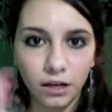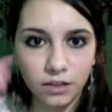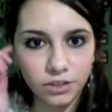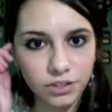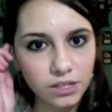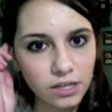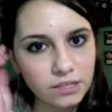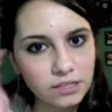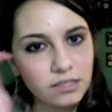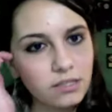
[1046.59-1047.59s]
She
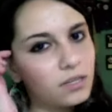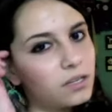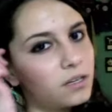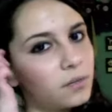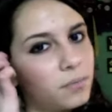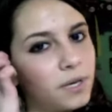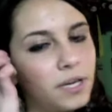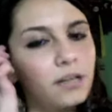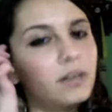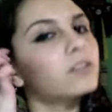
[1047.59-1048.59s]
does
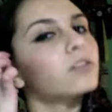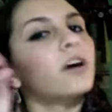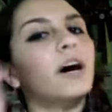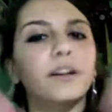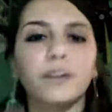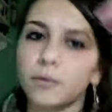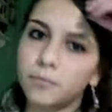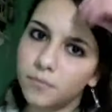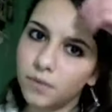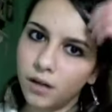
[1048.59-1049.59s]
pin a little higher up
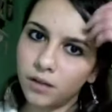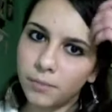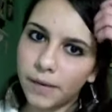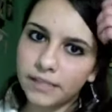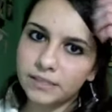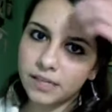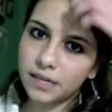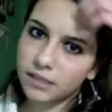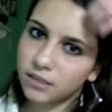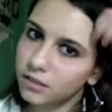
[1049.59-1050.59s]
on the bangs than I
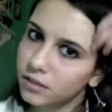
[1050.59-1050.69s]
did.